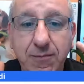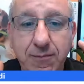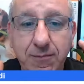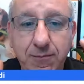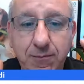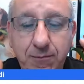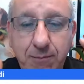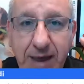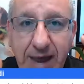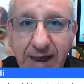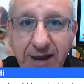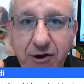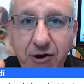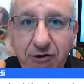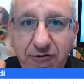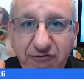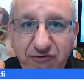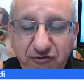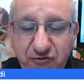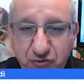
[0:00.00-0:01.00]
bag
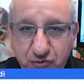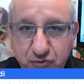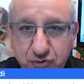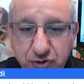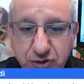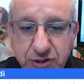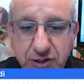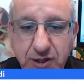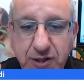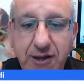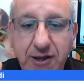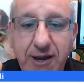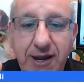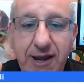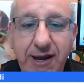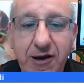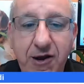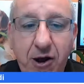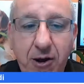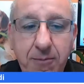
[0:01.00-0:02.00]
of food,
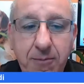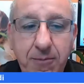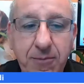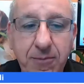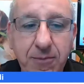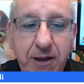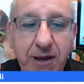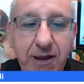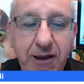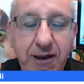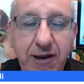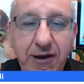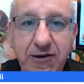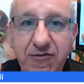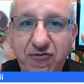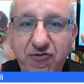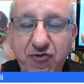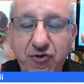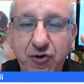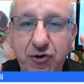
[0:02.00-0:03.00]
and
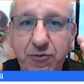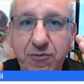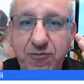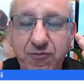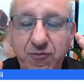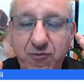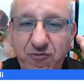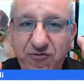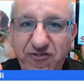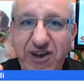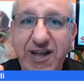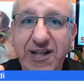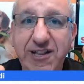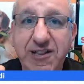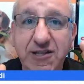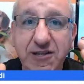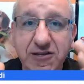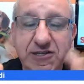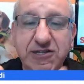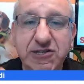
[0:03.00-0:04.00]
if your
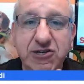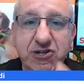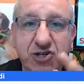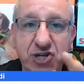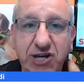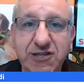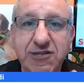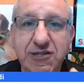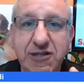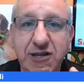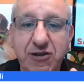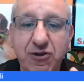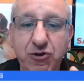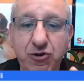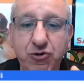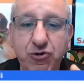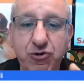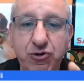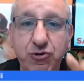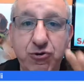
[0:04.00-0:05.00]
vet is suggesting
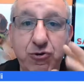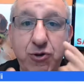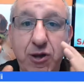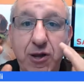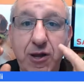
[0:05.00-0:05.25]
you to